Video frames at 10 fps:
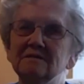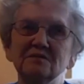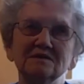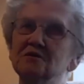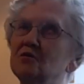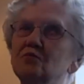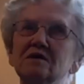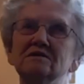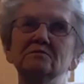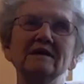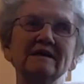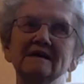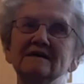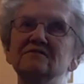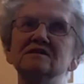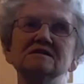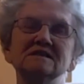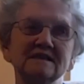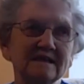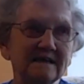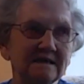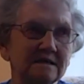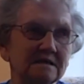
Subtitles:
but no one may ever stay.